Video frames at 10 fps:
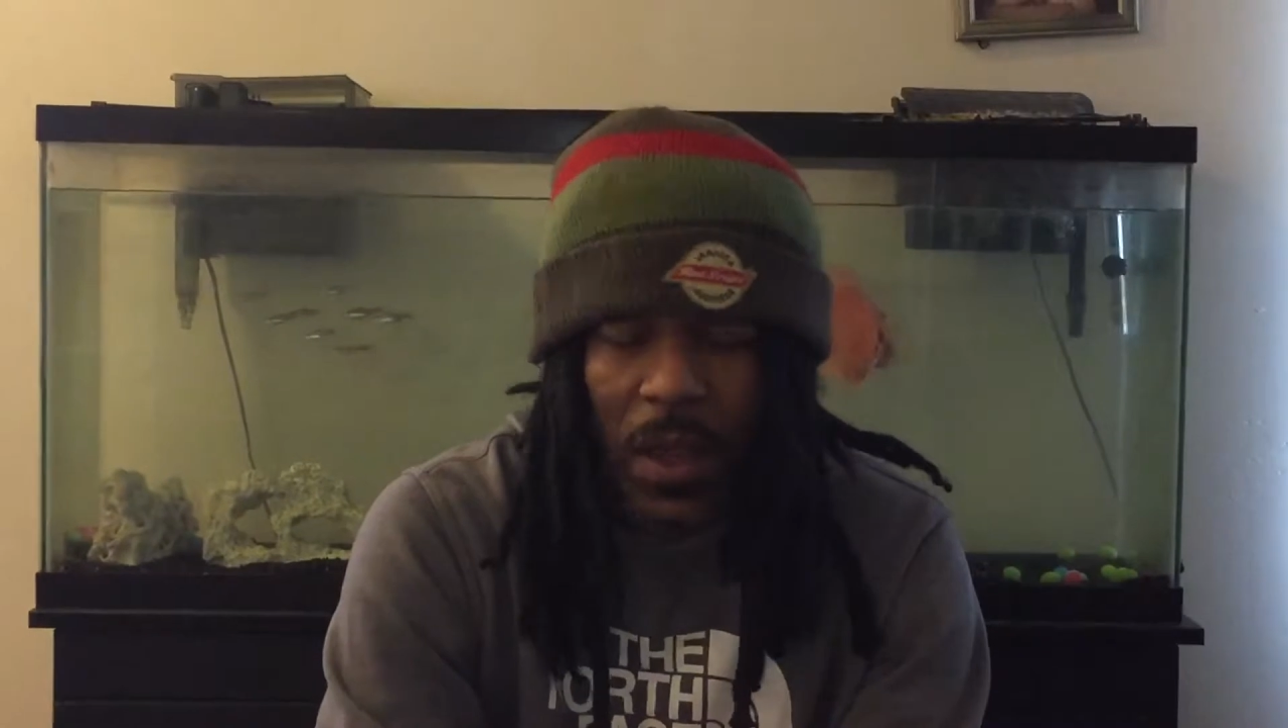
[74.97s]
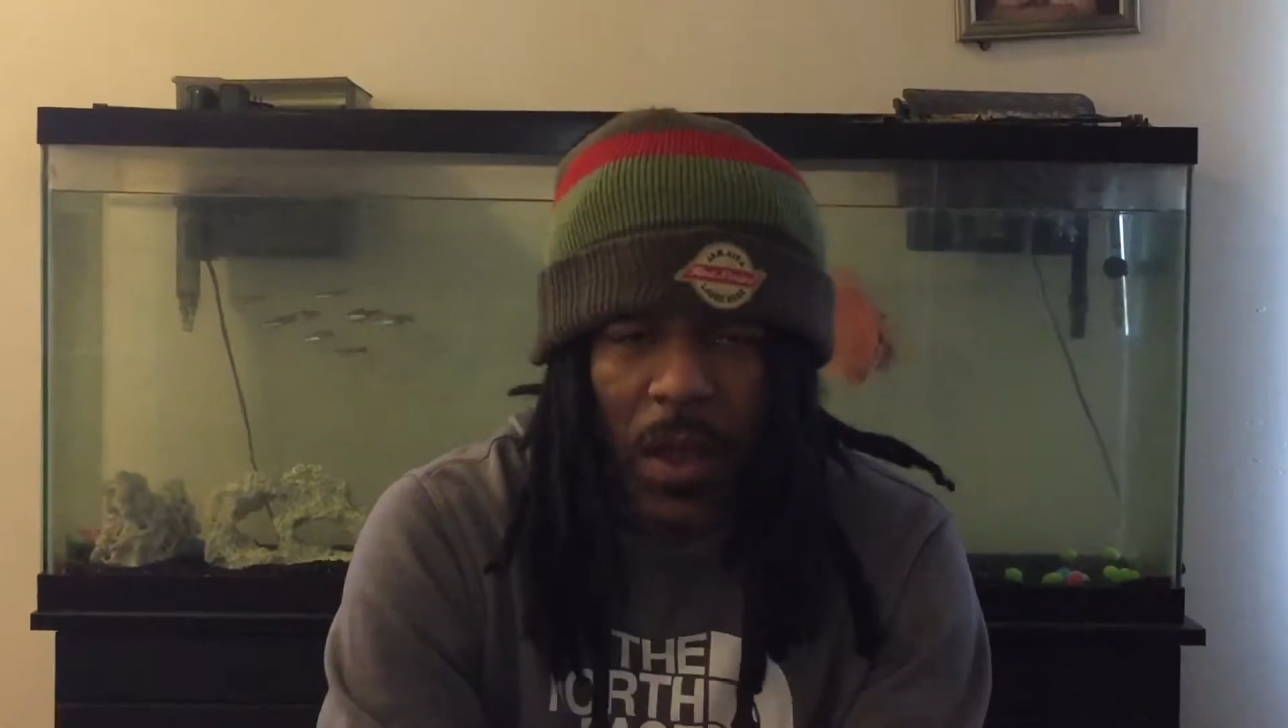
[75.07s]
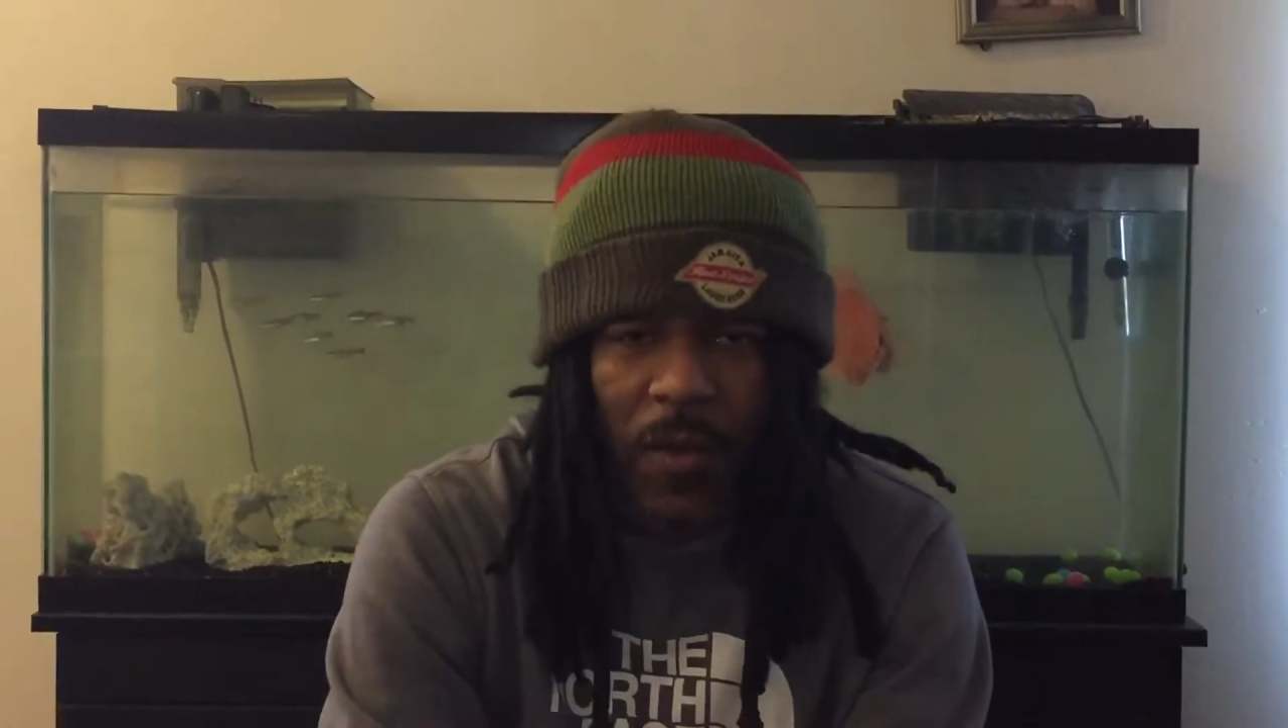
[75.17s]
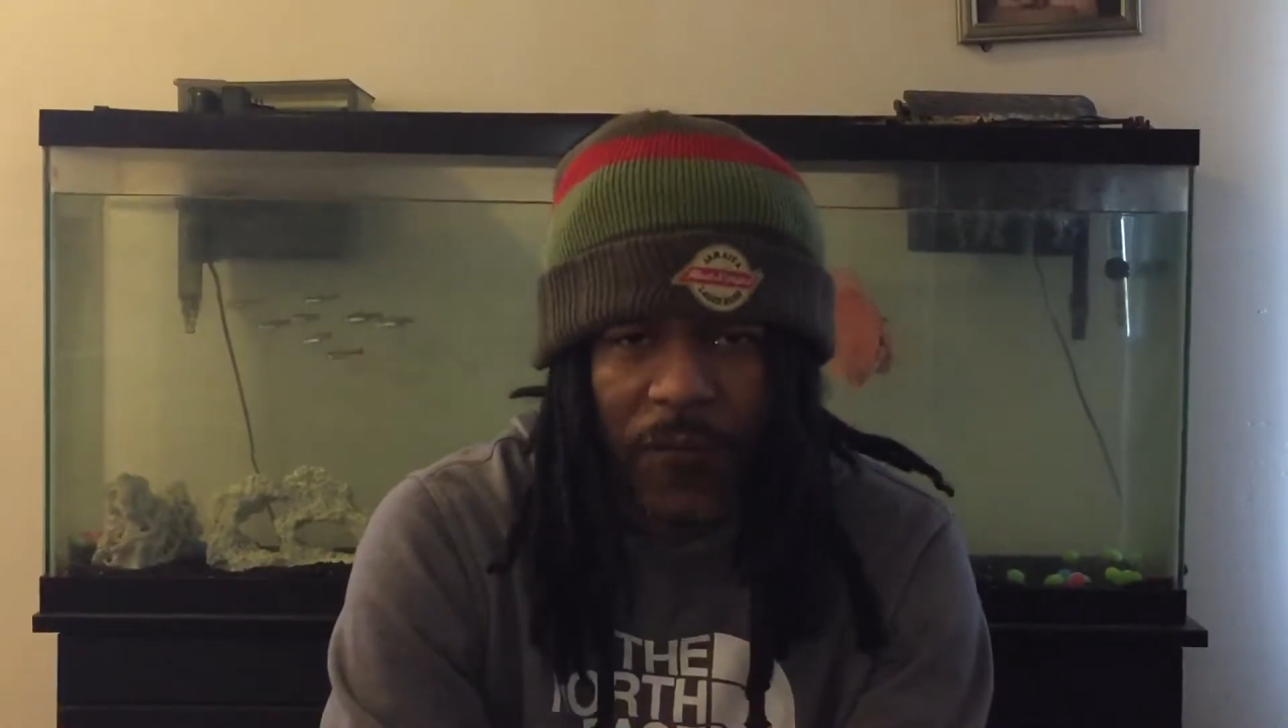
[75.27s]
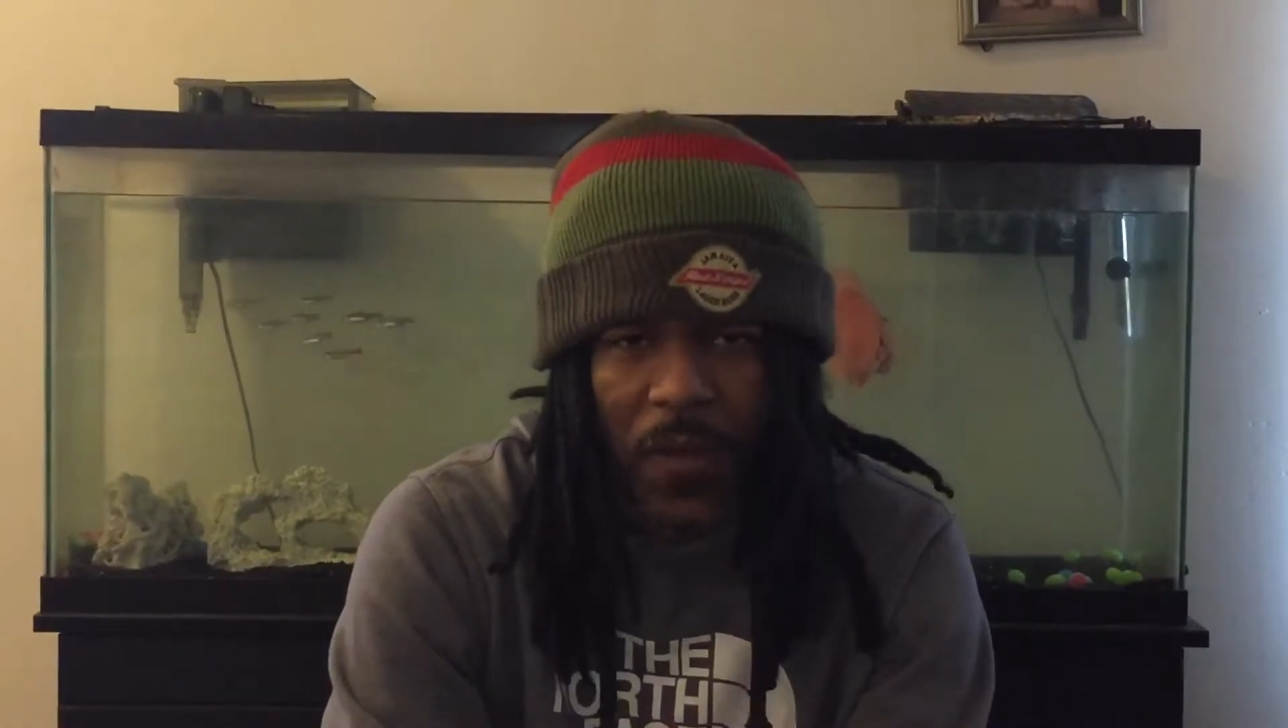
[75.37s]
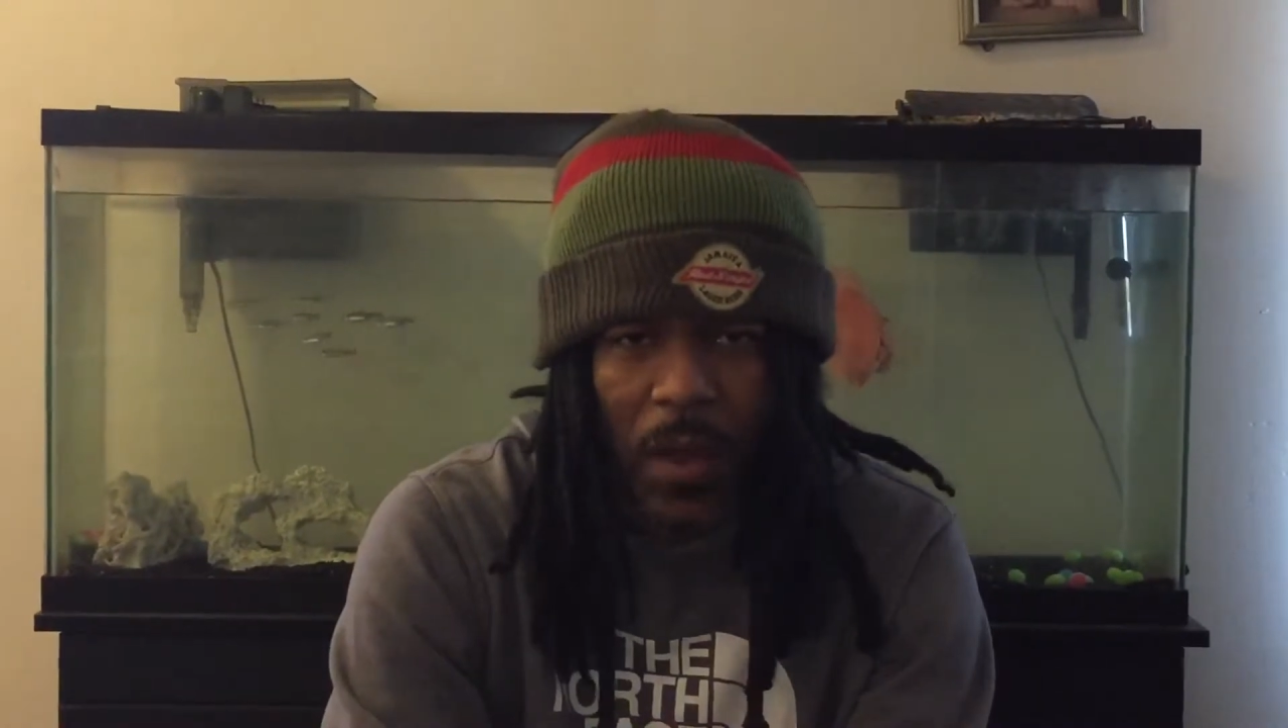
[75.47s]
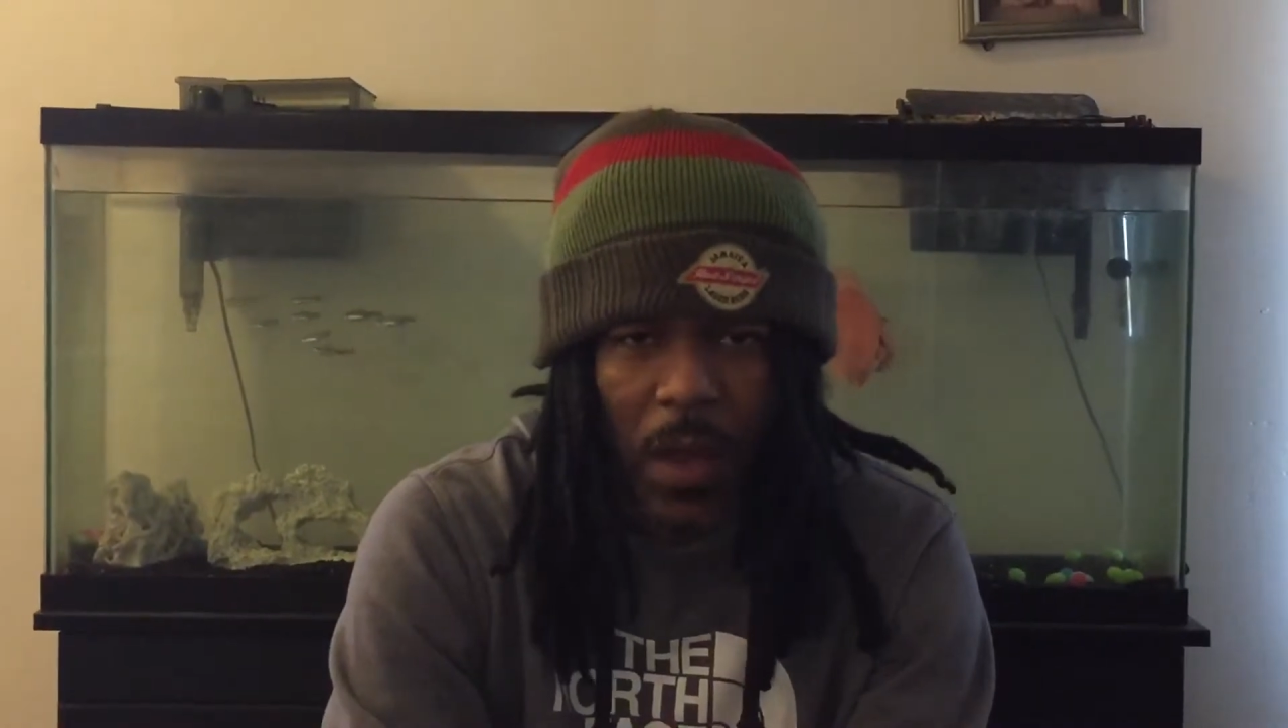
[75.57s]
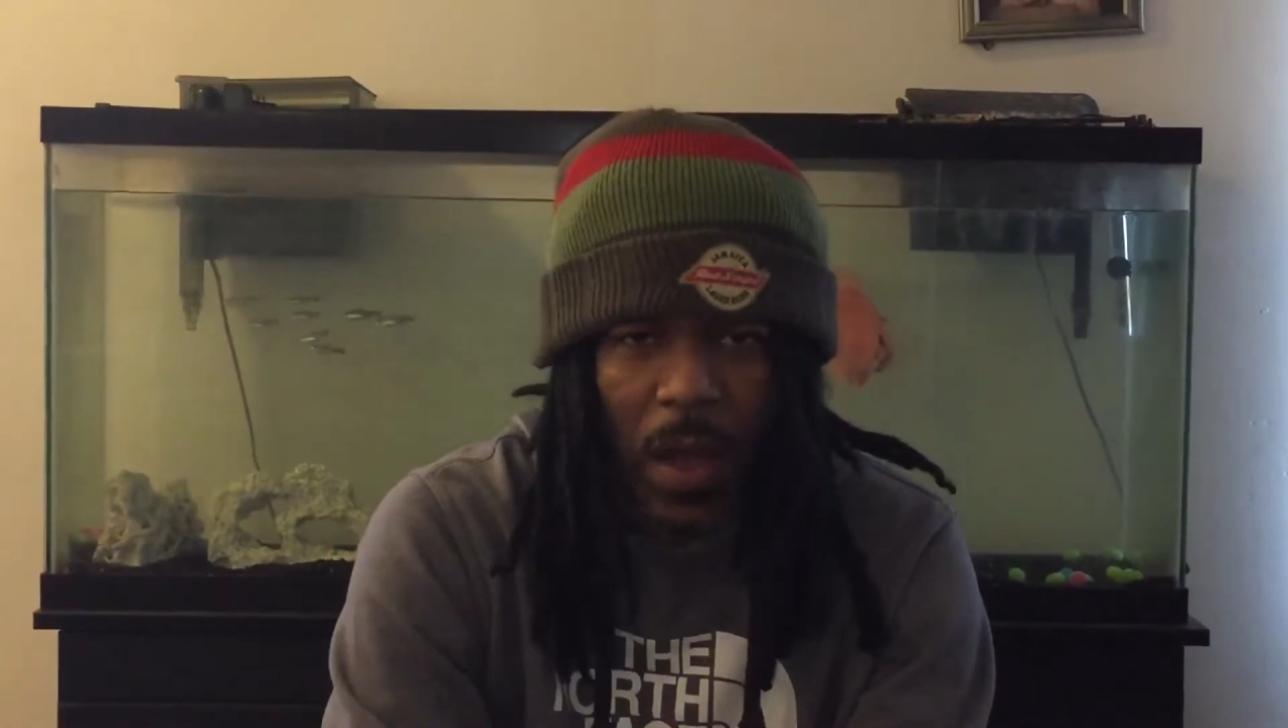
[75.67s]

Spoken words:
they're gonna fuck